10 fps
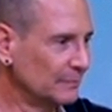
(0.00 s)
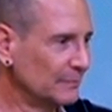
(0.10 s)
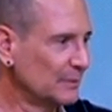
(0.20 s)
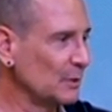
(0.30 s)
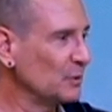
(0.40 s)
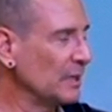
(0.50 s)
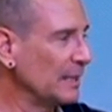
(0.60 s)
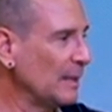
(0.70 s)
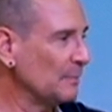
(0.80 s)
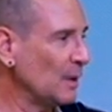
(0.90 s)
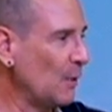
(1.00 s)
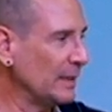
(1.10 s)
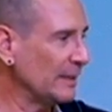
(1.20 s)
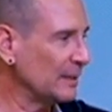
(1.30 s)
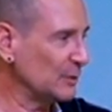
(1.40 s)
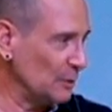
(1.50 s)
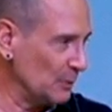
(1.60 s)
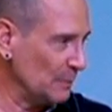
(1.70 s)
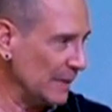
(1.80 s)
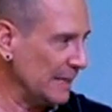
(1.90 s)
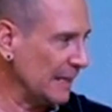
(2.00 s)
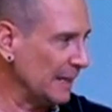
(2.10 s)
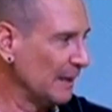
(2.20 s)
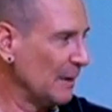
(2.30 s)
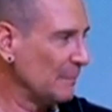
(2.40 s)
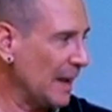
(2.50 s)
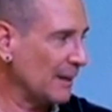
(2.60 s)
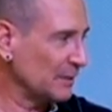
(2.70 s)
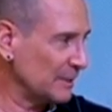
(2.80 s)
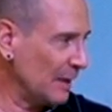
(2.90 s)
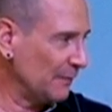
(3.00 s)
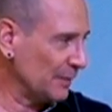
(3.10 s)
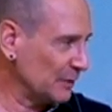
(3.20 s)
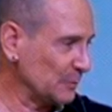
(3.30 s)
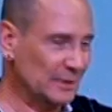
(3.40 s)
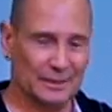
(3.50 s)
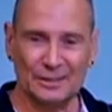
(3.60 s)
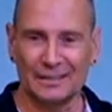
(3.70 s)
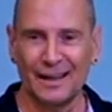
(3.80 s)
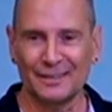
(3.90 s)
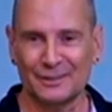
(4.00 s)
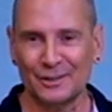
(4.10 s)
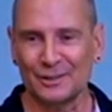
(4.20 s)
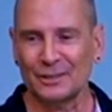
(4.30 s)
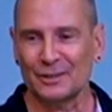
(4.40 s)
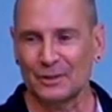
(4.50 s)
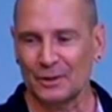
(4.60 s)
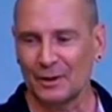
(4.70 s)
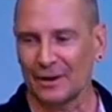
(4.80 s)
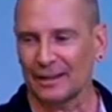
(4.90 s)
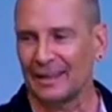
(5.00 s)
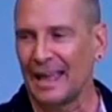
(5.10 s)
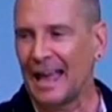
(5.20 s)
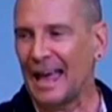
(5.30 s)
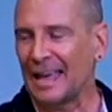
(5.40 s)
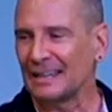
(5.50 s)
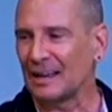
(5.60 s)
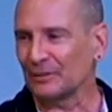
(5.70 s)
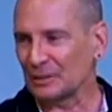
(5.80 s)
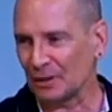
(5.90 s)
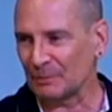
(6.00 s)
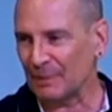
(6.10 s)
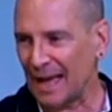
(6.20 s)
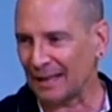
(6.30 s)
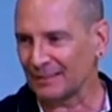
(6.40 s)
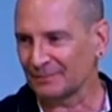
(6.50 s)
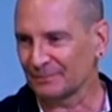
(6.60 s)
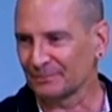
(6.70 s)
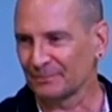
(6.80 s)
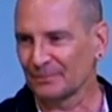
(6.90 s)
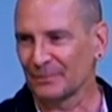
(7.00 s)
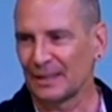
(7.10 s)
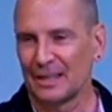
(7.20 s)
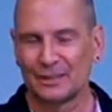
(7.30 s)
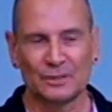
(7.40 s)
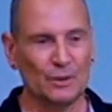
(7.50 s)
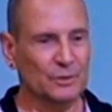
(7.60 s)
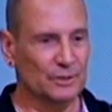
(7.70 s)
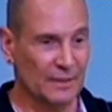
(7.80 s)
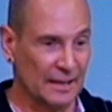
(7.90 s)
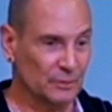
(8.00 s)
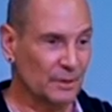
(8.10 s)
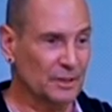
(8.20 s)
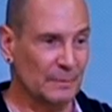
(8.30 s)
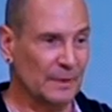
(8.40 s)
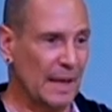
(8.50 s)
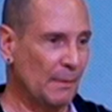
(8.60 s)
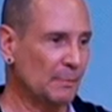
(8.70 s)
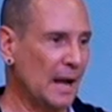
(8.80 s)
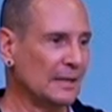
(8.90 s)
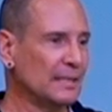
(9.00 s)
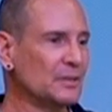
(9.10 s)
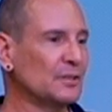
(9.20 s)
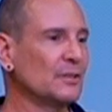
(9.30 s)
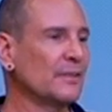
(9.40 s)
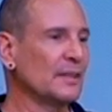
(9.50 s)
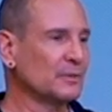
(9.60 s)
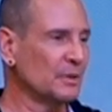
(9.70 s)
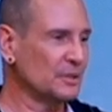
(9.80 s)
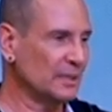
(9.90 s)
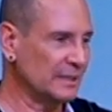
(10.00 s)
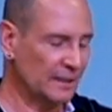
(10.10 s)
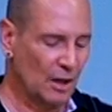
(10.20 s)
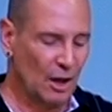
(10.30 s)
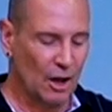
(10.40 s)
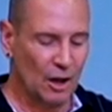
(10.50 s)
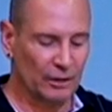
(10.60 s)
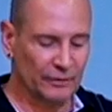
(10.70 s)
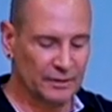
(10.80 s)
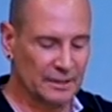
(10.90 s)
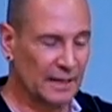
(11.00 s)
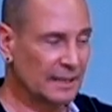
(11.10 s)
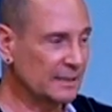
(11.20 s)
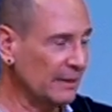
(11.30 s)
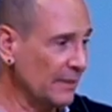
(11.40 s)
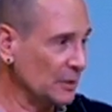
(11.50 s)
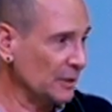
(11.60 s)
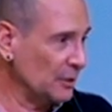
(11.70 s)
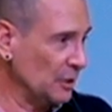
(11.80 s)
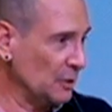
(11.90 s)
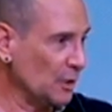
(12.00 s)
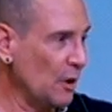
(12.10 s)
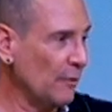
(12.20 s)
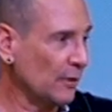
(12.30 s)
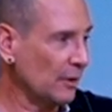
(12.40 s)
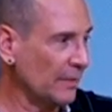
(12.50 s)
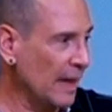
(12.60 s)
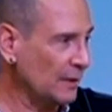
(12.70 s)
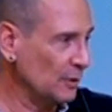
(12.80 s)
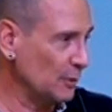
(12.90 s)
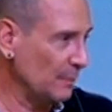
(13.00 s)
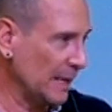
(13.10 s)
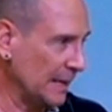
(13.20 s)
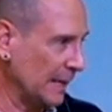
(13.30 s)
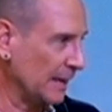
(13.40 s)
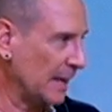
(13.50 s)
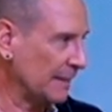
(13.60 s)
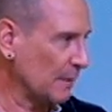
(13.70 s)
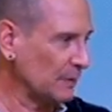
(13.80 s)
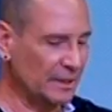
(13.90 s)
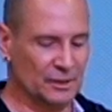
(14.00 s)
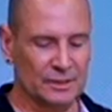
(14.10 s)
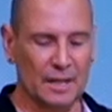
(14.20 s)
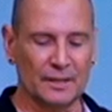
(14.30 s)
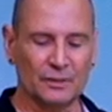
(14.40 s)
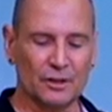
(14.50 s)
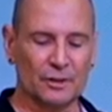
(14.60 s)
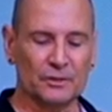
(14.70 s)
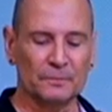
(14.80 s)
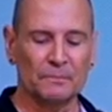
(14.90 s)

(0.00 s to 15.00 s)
So she ended up going to this noon meeting by herself at this religious science church in New York and never turned back. So that's where she became a practitioner. That's where she did all of her studies. And eventually she took over that noon meeting at that religious science church.